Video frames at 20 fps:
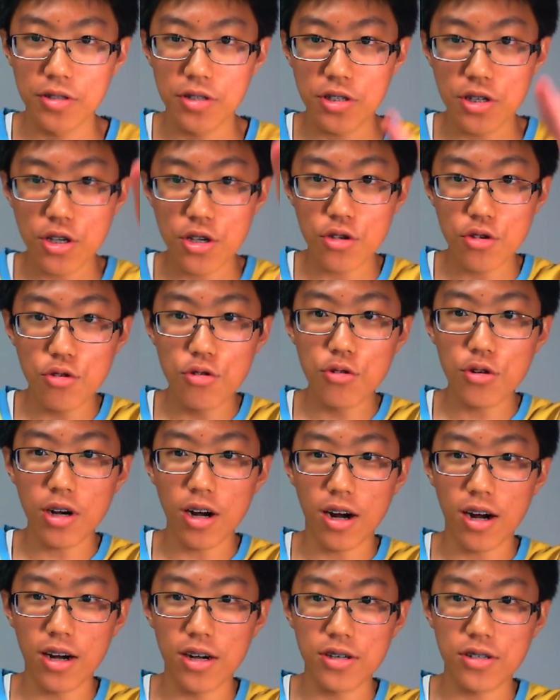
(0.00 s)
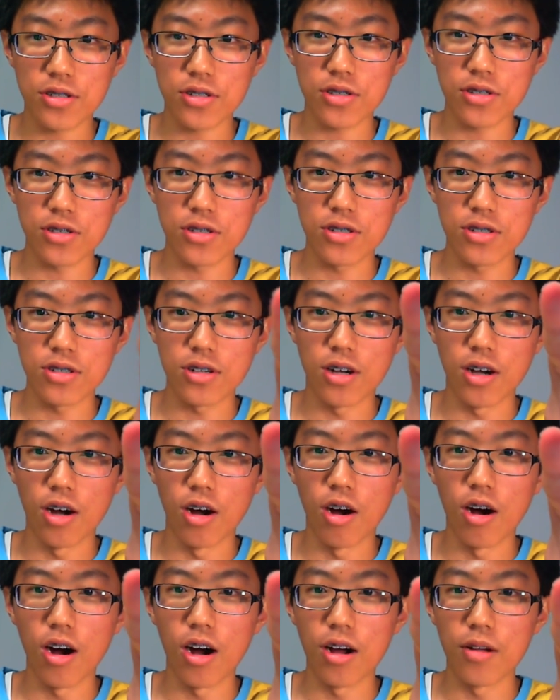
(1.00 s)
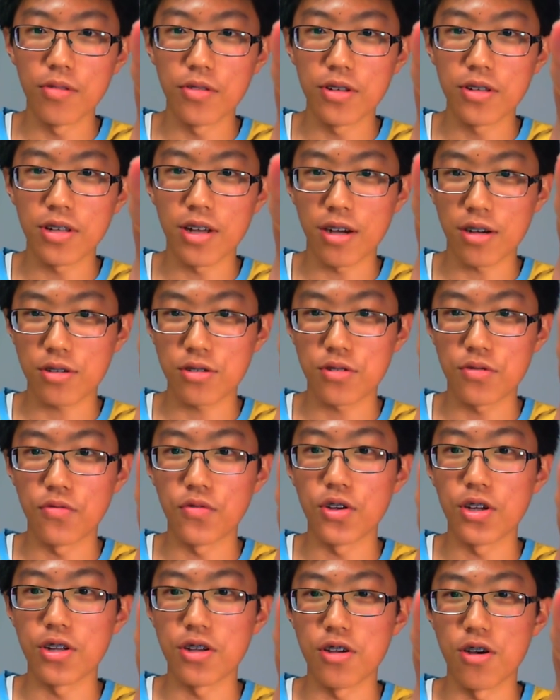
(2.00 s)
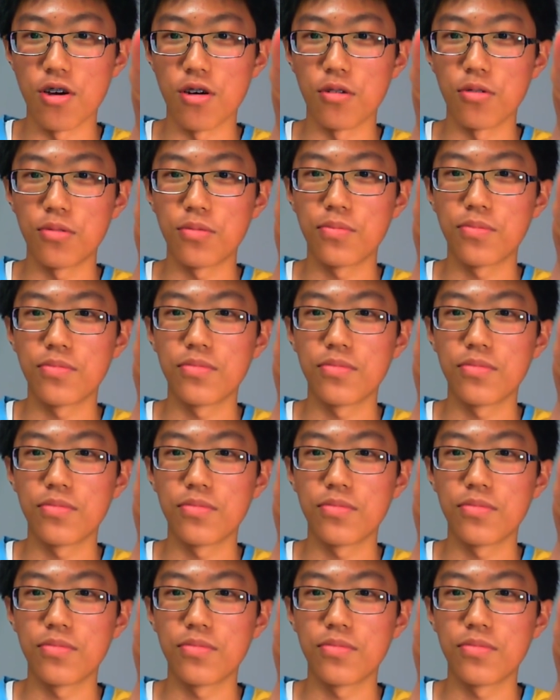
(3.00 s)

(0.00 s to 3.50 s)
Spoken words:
see you guys on the next video.